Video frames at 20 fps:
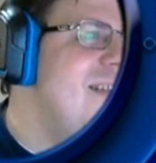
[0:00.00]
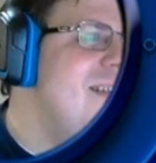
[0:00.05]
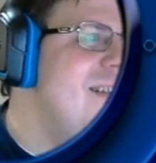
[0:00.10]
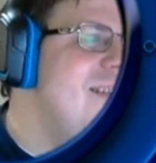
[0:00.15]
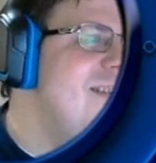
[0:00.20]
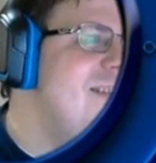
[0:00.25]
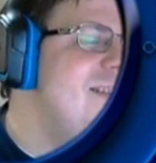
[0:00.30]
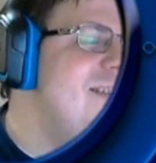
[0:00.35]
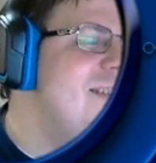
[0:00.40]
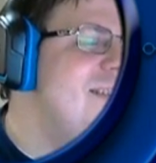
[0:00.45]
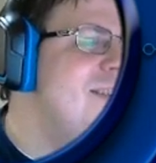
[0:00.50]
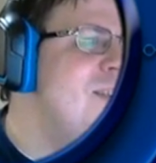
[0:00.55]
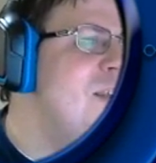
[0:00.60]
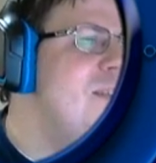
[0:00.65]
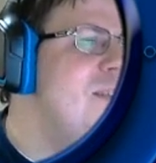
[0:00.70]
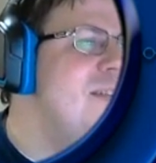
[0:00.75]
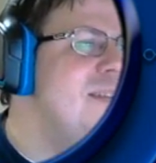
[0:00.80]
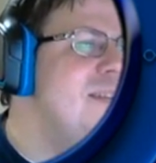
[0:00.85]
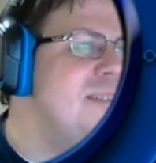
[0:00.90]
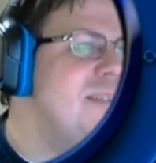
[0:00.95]

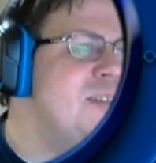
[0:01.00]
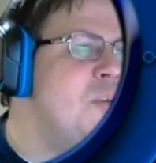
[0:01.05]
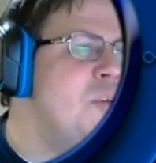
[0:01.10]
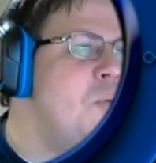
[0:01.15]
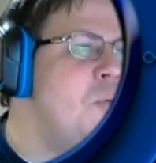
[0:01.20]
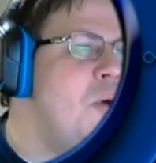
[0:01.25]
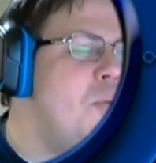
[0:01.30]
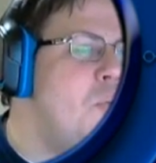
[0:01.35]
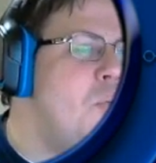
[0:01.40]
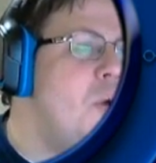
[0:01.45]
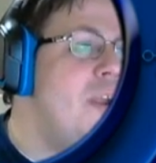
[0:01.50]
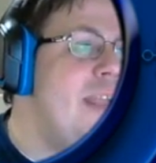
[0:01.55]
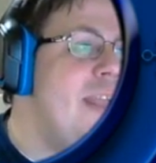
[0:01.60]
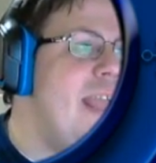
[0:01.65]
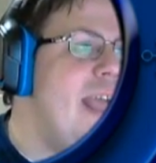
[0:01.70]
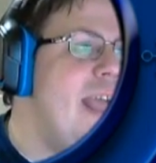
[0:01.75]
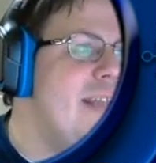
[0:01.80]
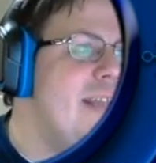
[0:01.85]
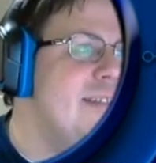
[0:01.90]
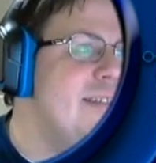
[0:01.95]
This is the one where he
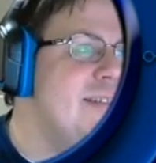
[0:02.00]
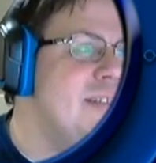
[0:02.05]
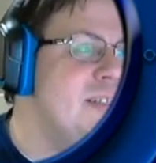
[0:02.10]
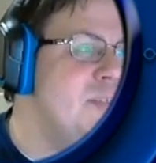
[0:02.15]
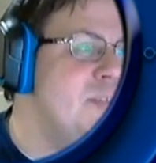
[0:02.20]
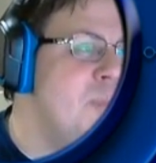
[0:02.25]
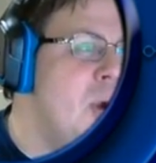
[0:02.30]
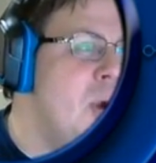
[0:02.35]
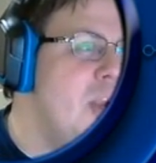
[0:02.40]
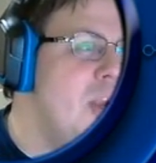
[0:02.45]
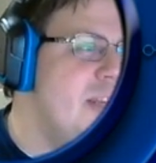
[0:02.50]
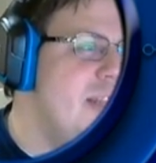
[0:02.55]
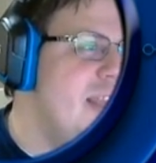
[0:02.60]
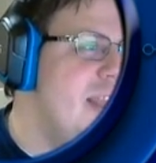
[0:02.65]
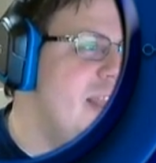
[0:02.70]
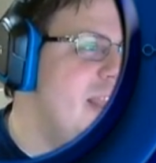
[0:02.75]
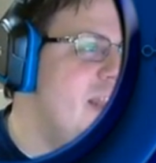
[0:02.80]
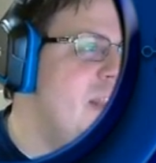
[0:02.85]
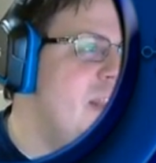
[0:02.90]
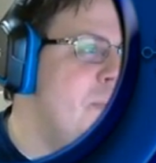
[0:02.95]
has the smart
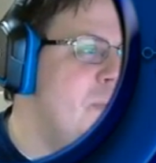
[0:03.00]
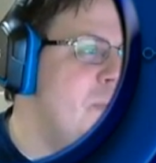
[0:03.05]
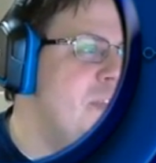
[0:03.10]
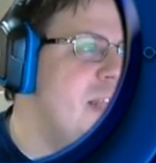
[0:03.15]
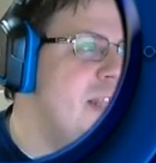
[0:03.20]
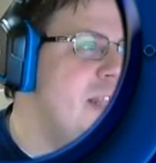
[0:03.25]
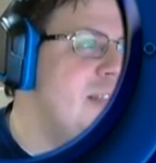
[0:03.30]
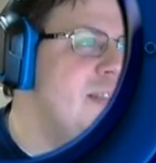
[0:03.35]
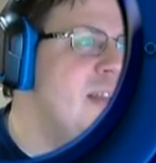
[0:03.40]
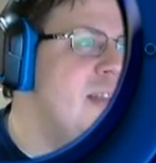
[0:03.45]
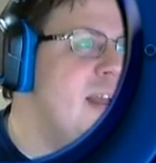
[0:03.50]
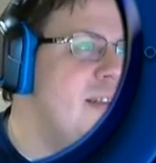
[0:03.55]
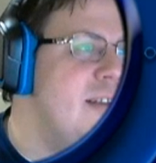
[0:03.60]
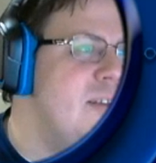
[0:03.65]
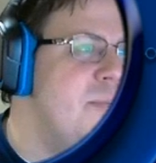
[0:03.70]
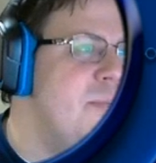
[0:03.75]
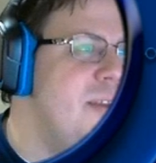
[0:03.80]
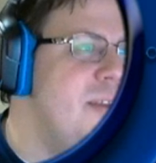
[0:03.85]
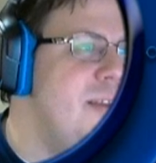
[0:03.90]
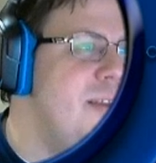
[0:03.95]
day. The smart day with
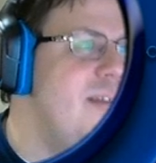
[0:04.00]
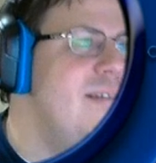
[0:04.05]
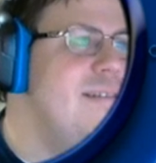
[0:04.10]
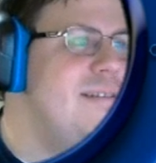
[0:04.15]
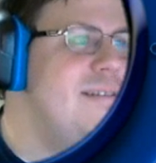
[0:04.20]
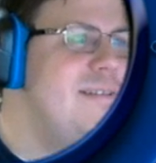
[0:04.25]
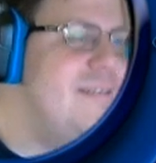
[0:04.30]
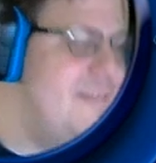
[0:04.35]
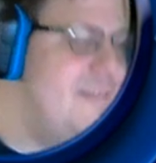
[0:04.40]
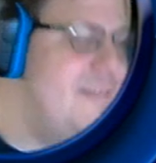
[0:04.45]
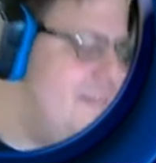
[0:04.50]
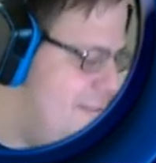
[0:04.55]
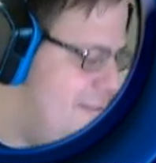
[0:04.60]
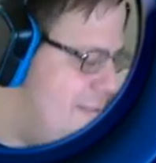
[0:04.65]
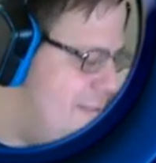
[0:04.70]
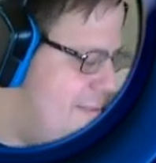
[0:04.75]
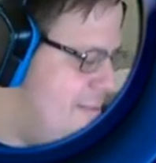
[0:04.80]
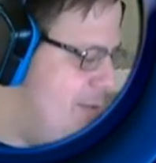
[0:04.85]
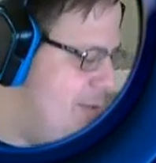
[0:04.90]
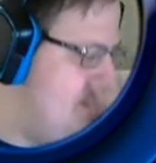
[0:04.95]
the choir of
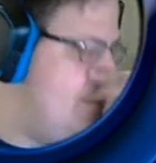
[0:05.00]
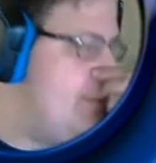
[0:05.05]
children.